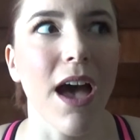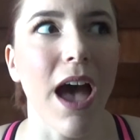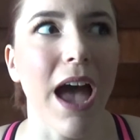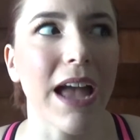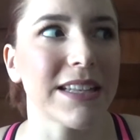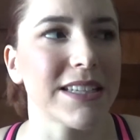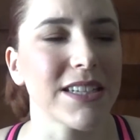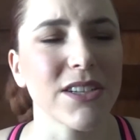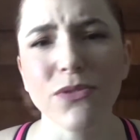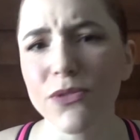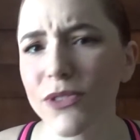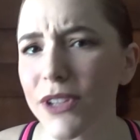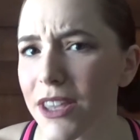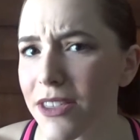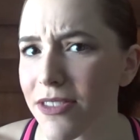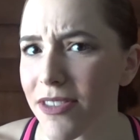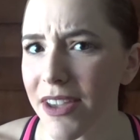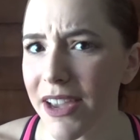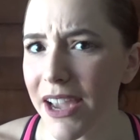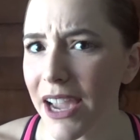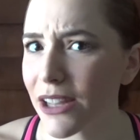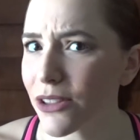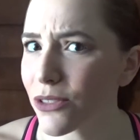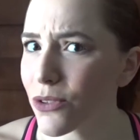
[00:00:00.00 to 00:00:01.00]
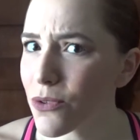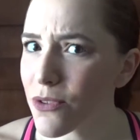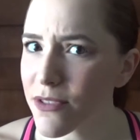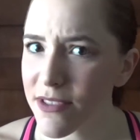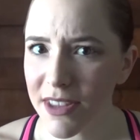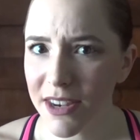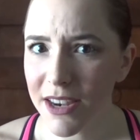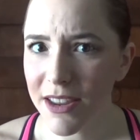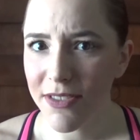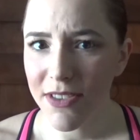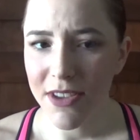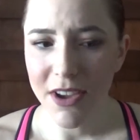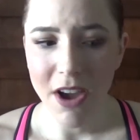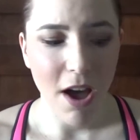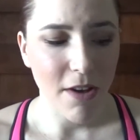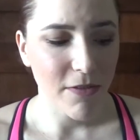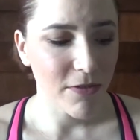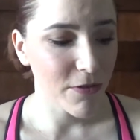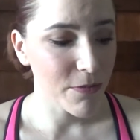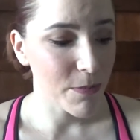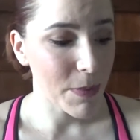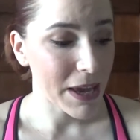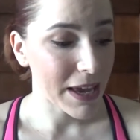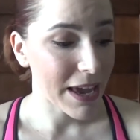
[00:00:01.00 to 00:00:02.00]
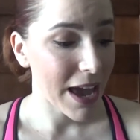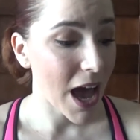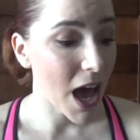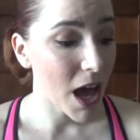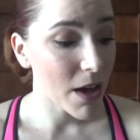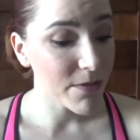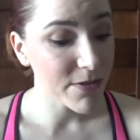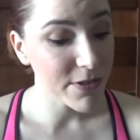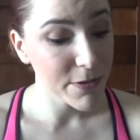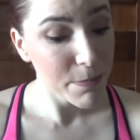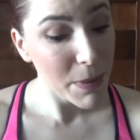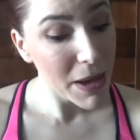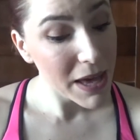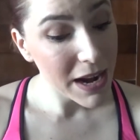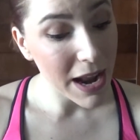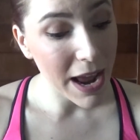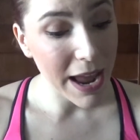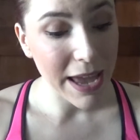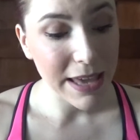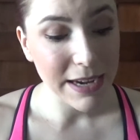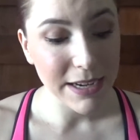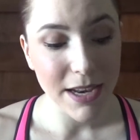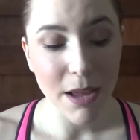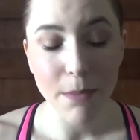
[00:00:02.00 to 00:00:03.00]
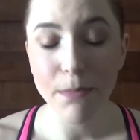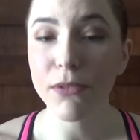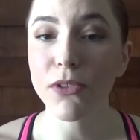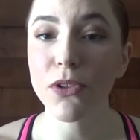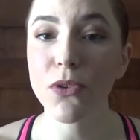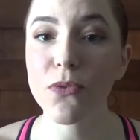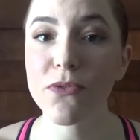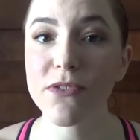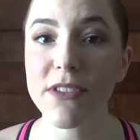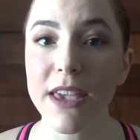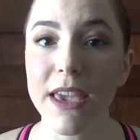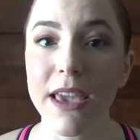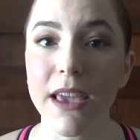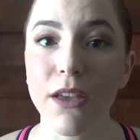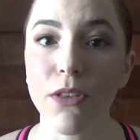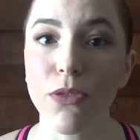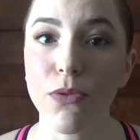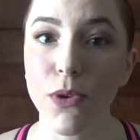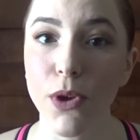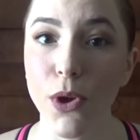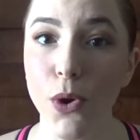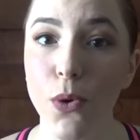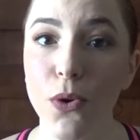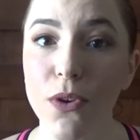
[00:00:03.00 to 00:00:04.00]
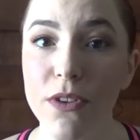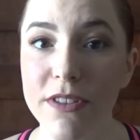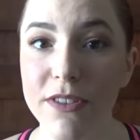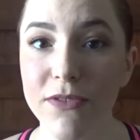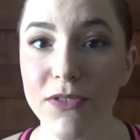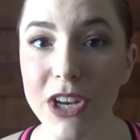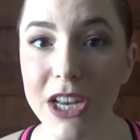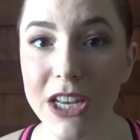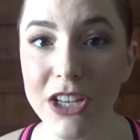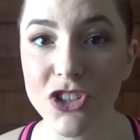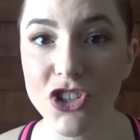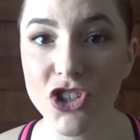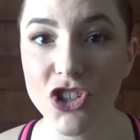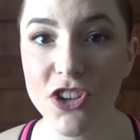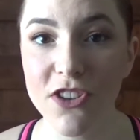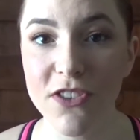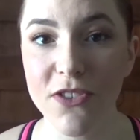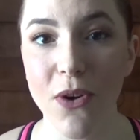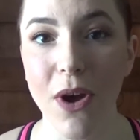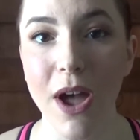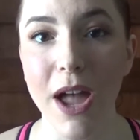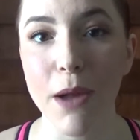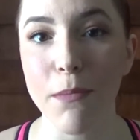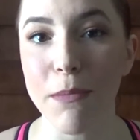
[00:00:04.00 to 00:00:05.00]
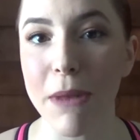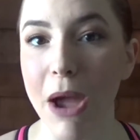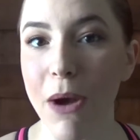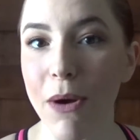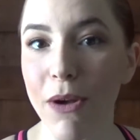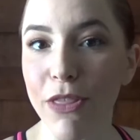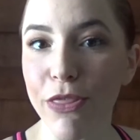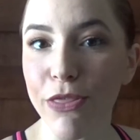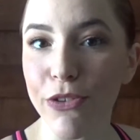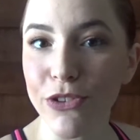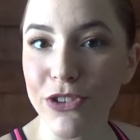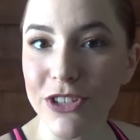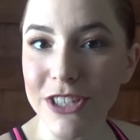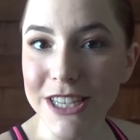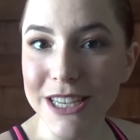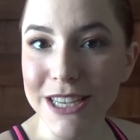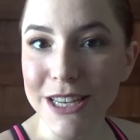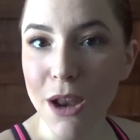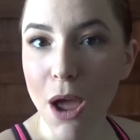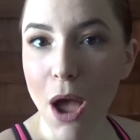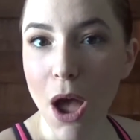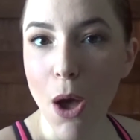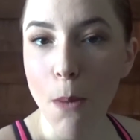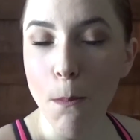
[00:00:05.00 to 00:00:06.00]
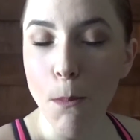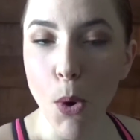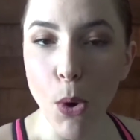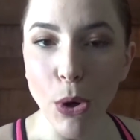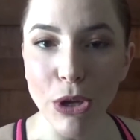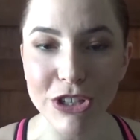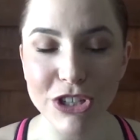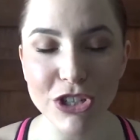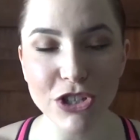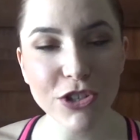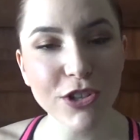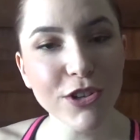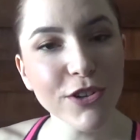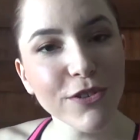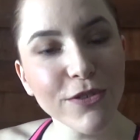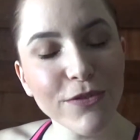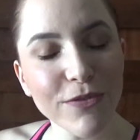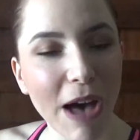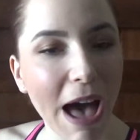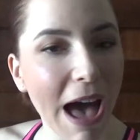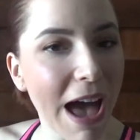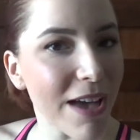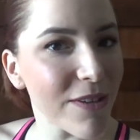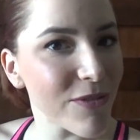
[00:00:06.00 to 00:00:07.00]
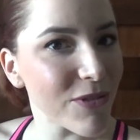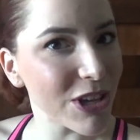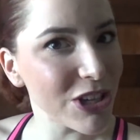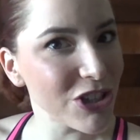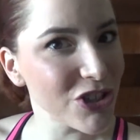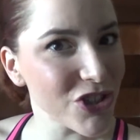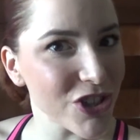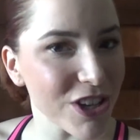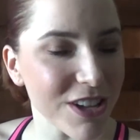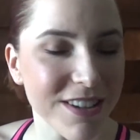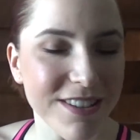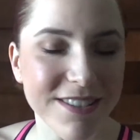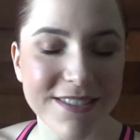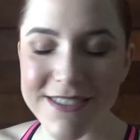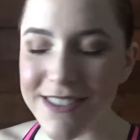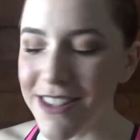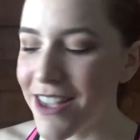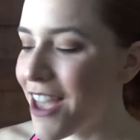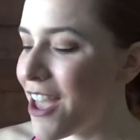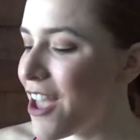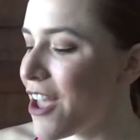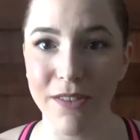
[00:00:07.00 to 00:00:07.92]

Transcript: I didn't really think I'd lose anything off of my calves, but I ended up losing 3/4 of an inch, so I'm now at 13.25 inches.